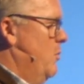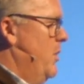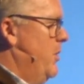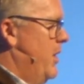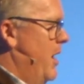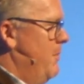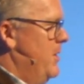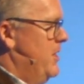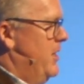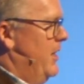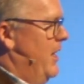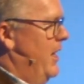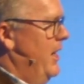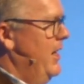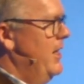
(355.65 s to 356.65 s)
we were coming
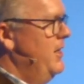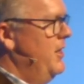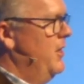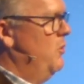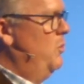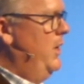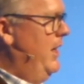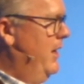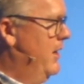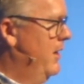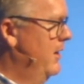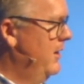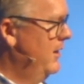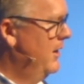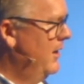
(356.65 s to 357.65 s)
to the end of the week,
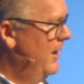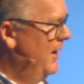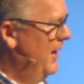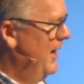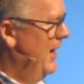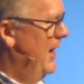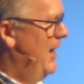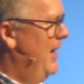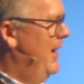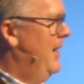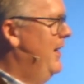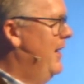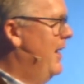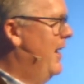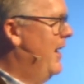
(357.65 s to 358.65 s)

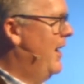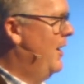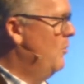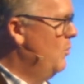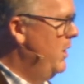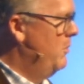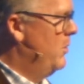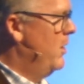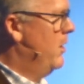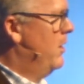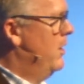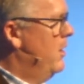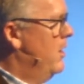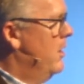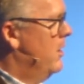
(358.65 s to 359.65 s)
and uh, we were